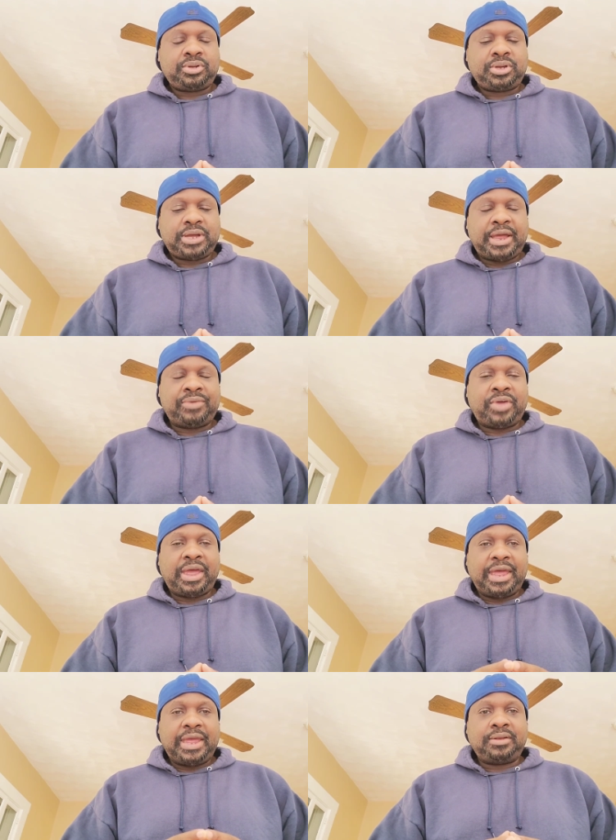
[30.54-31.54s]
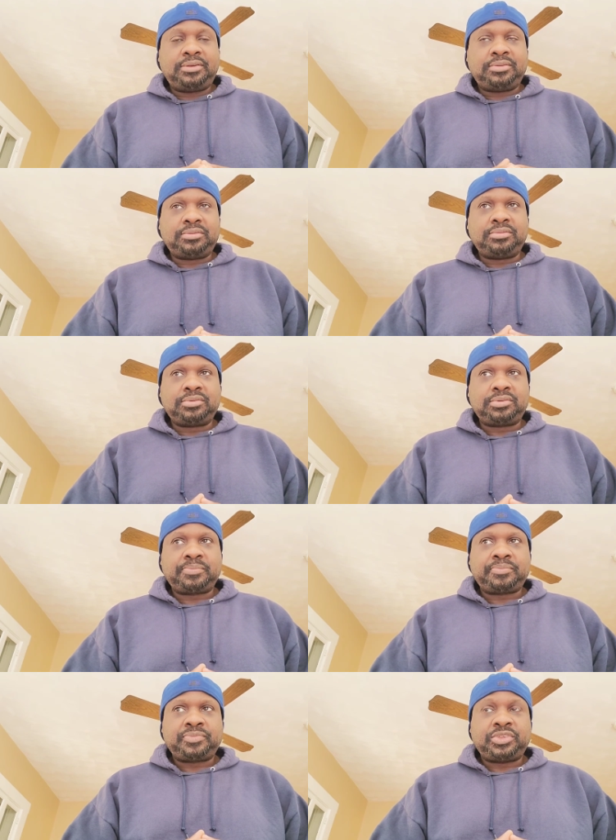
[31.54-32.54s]
I've had
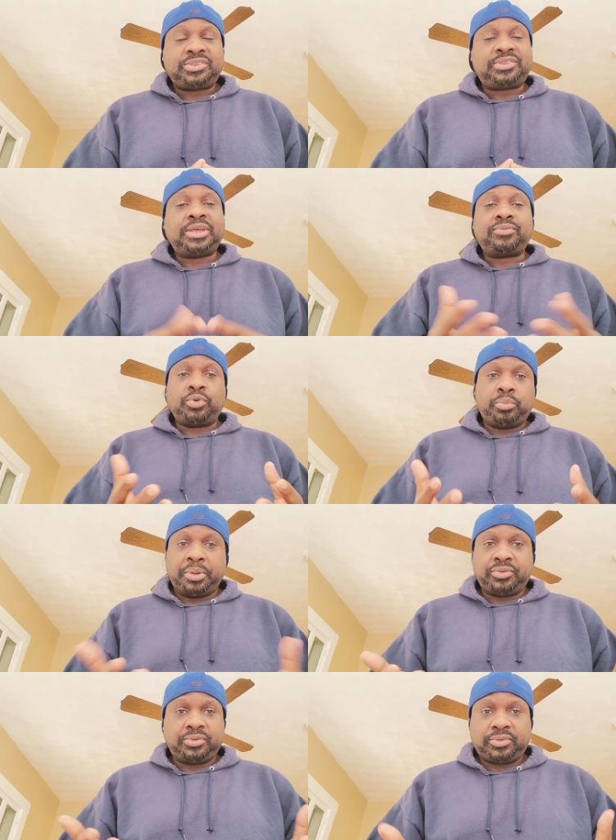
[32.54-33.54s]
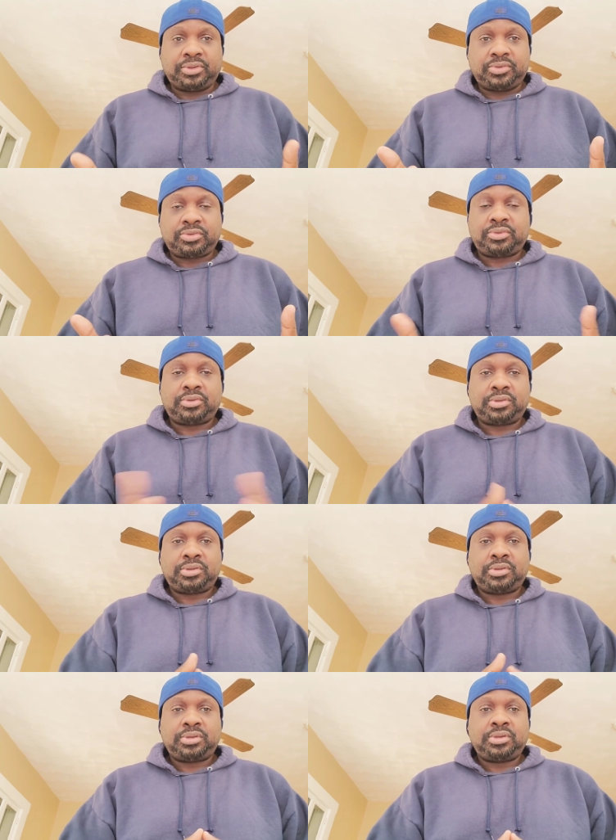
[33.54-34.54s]
several businesses.
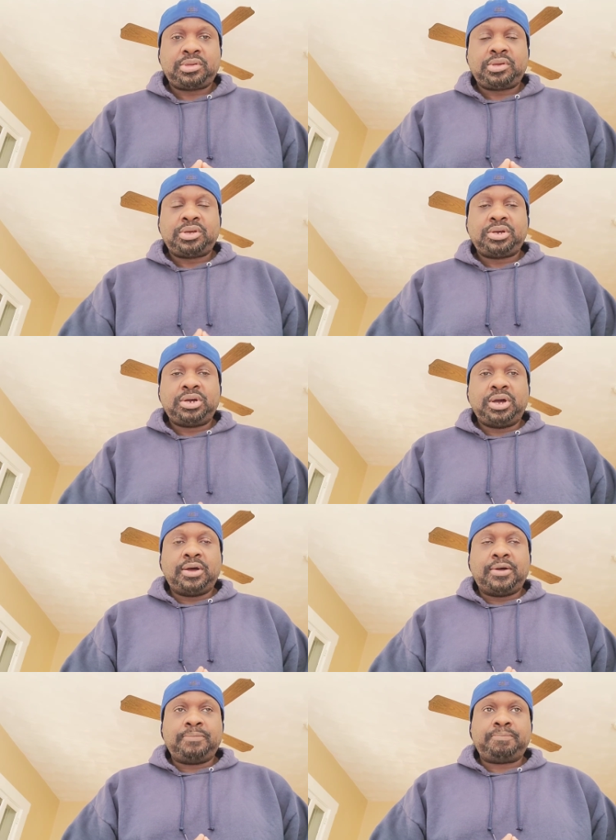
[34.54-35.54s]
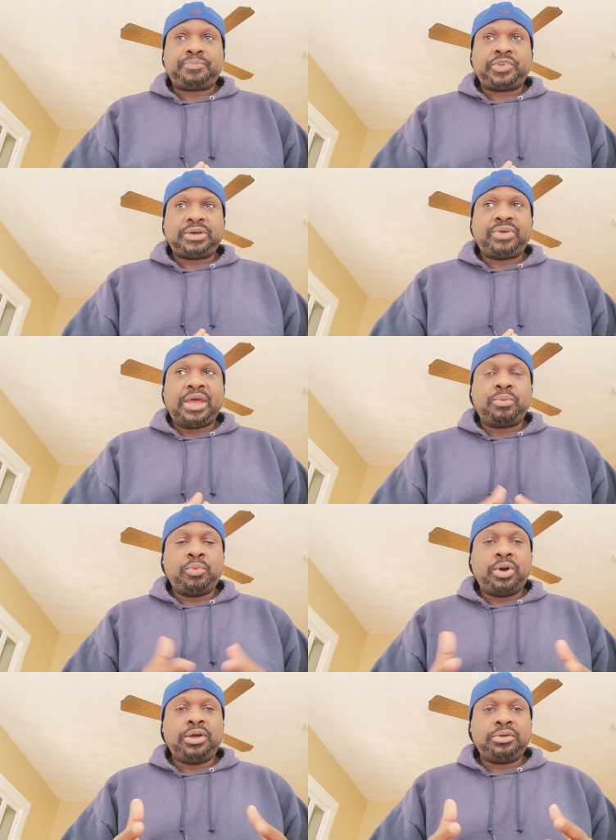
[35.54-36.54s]
Um, I've had
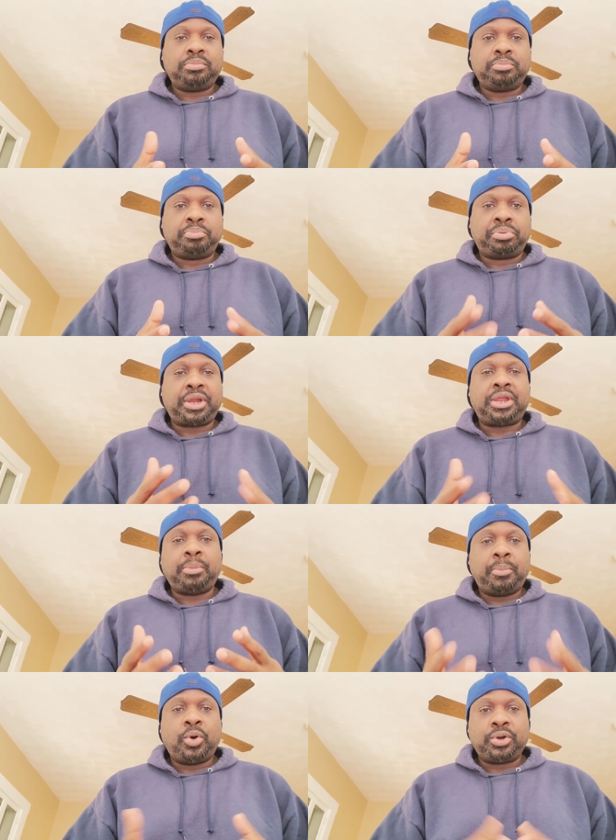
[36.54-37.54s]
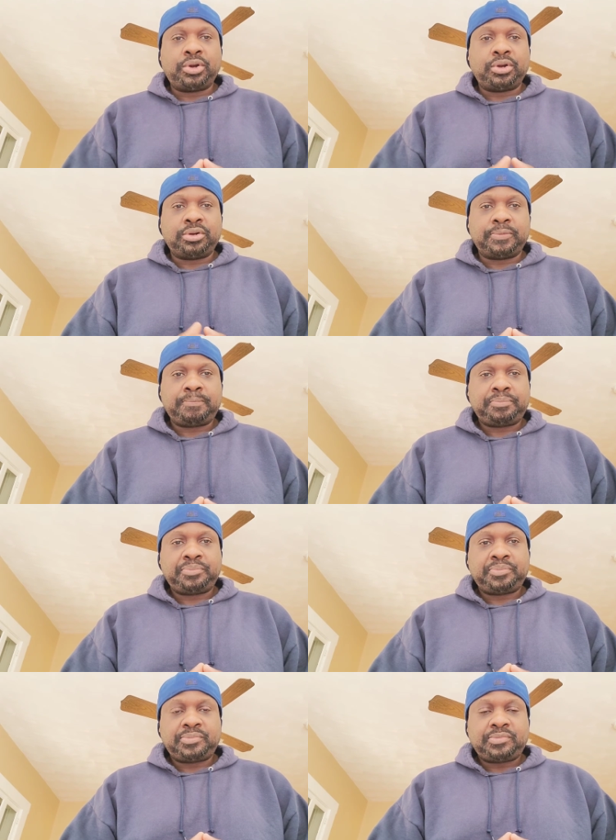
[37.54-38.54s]
one brick and mortar
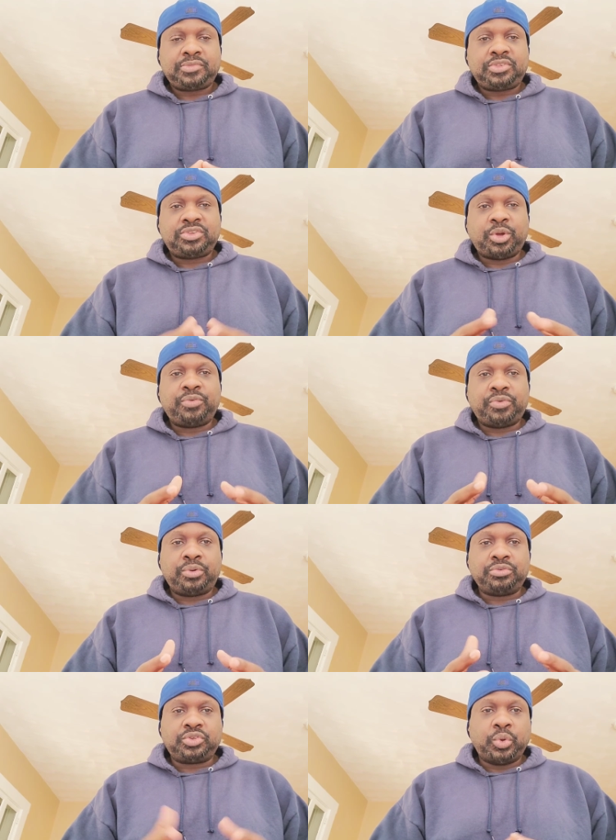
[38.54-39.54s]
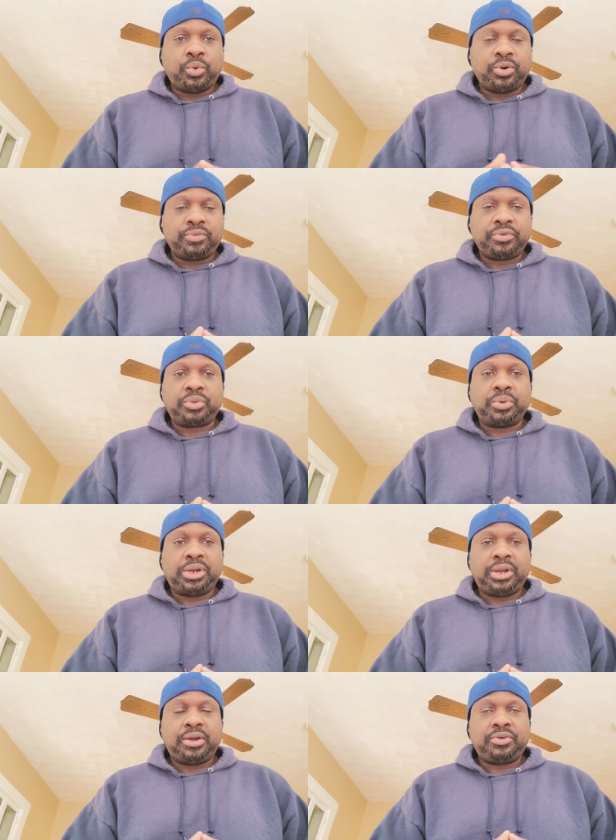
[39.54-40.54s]
cell phone store for three
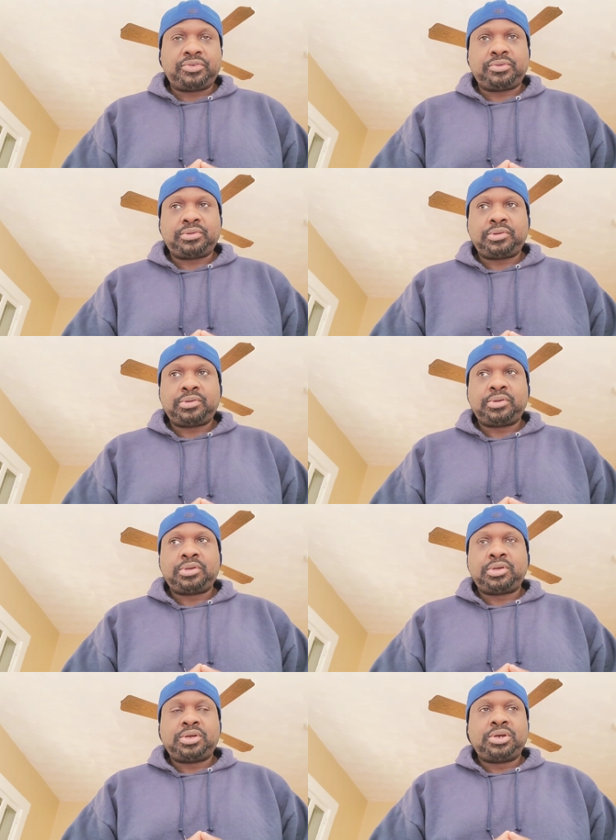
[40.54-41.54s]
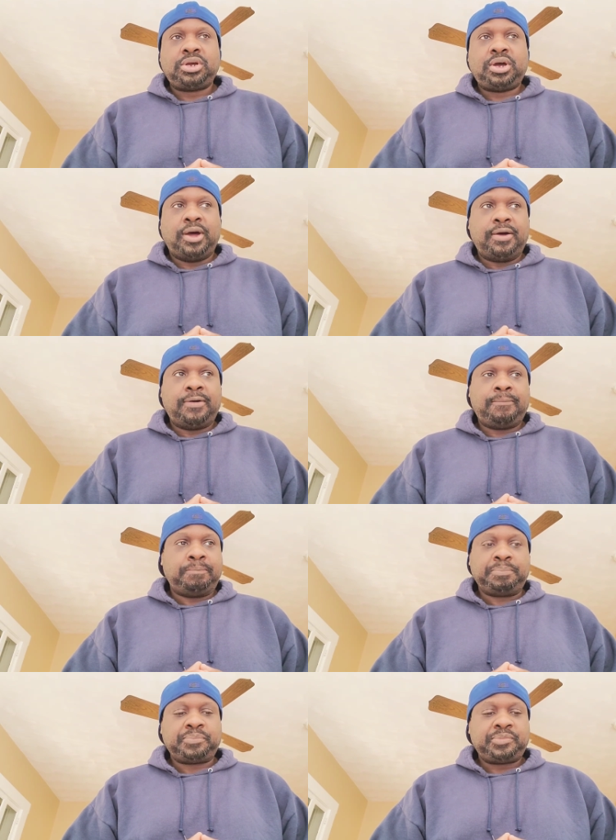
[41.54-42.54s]
years. Um,
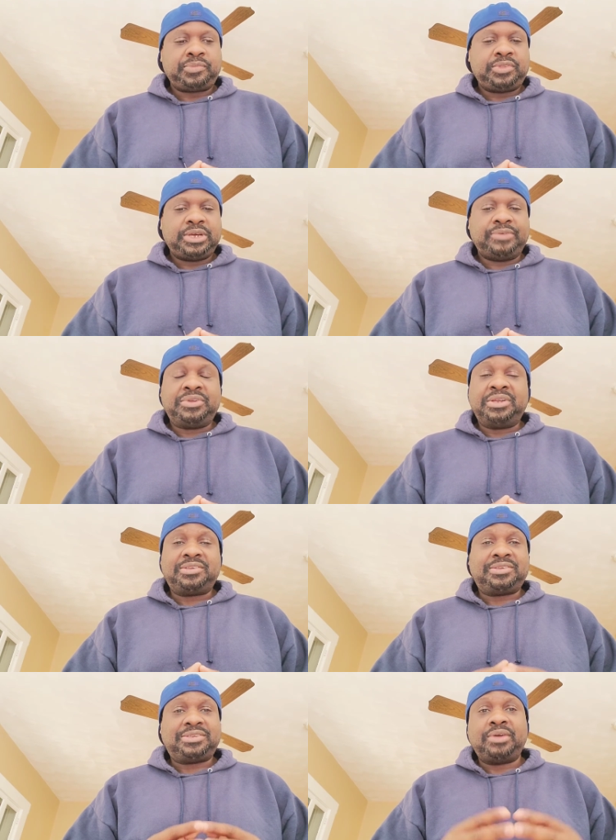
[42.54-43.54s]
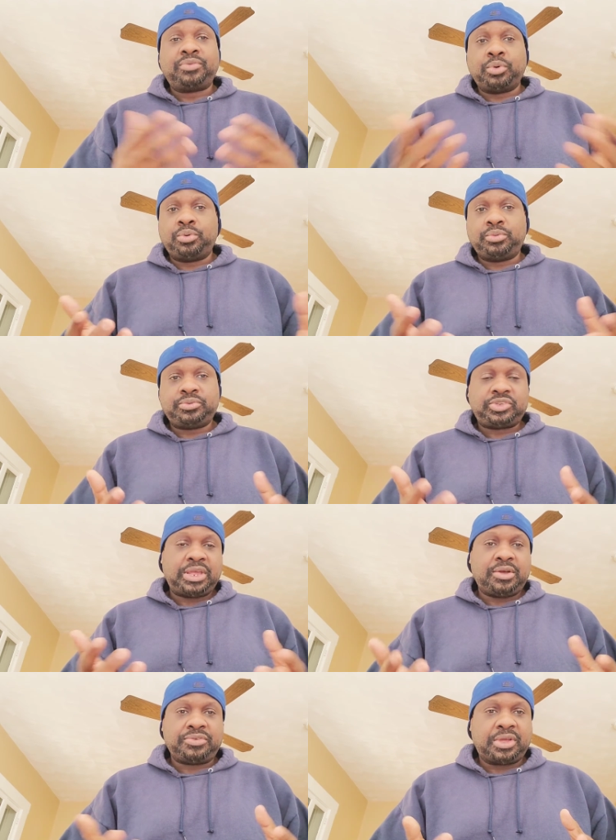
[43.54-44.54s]
I've done several
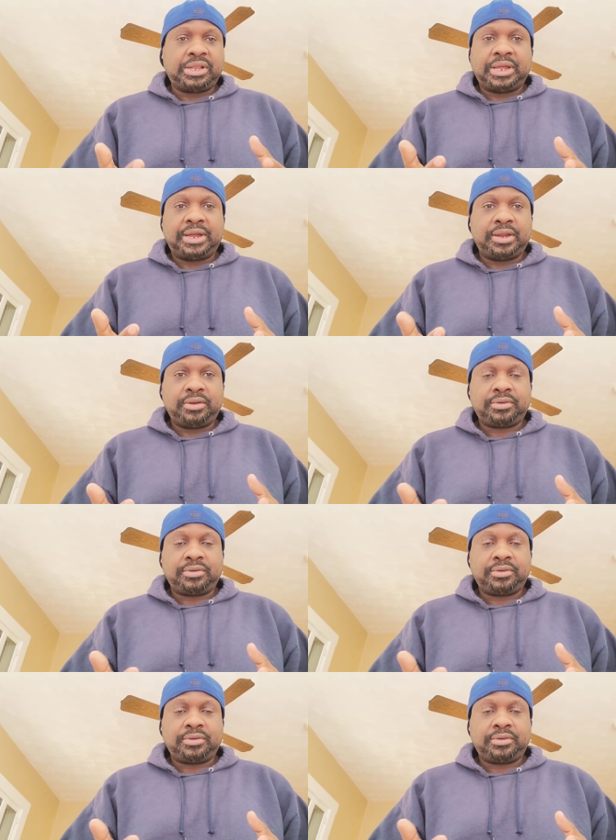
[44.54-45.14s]
sales online.